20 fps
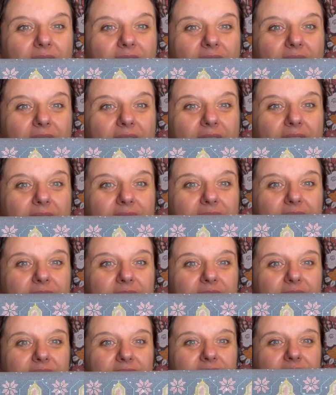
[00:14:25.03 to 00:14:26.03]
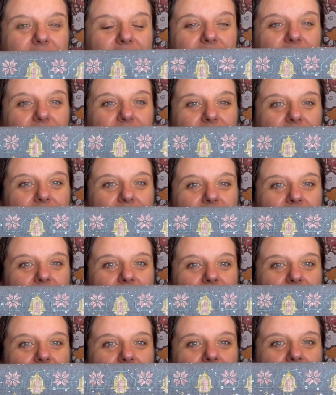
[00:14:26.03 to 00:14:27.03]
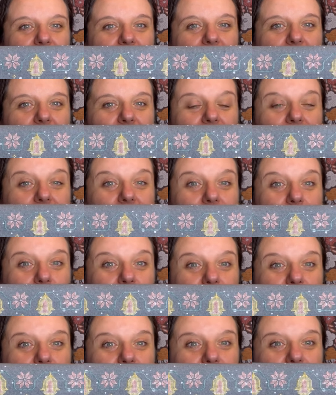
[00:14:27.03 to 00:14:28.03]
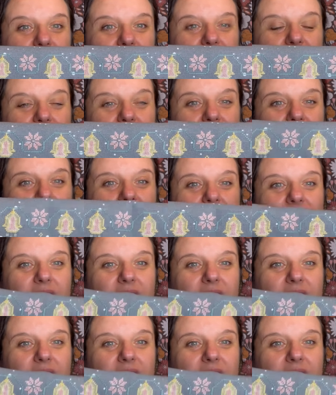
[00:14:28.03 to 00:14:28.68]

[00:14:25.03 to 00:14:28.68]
And I am using